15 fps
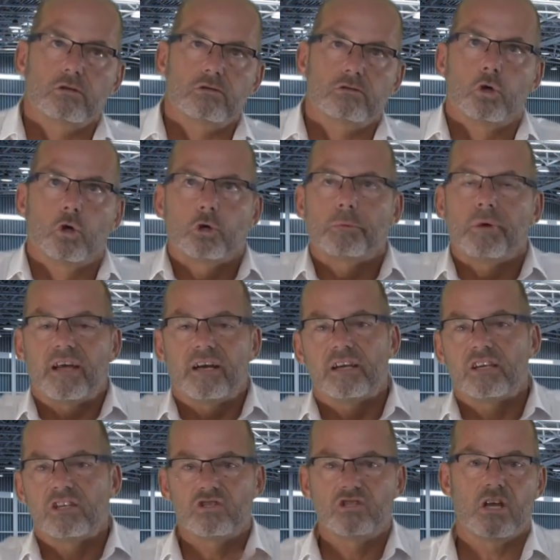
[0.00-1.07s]
talk about it
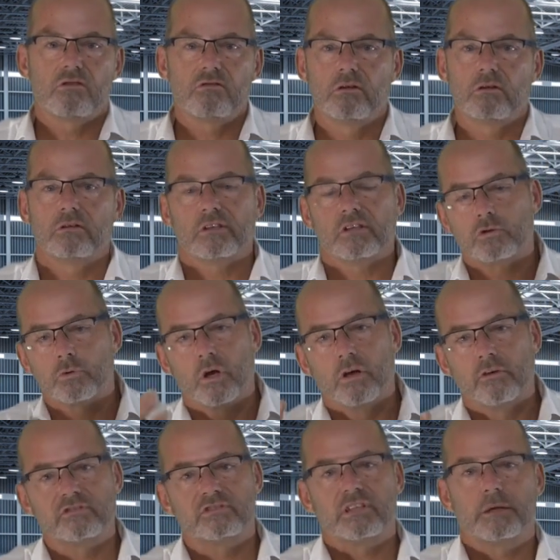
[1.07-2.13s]
in general, the
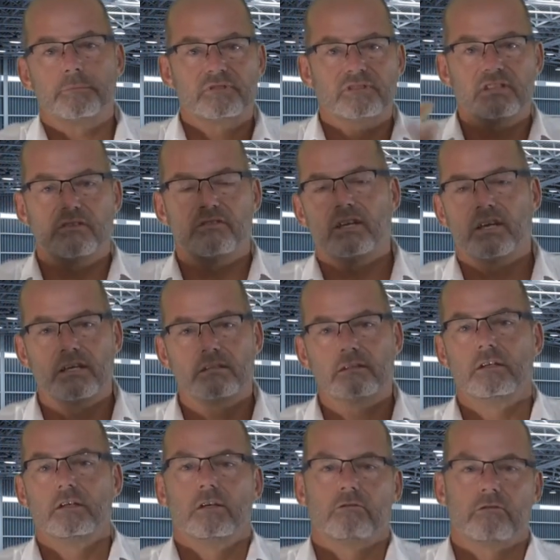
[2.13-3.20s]
12 steps, 78
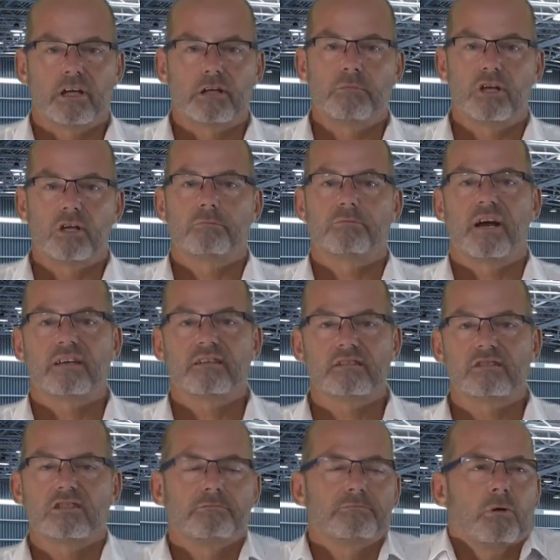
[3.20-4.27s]
recommended
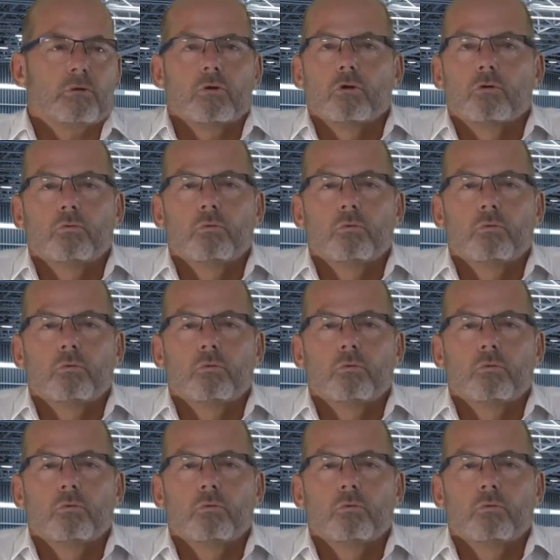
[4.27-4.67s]
practices, but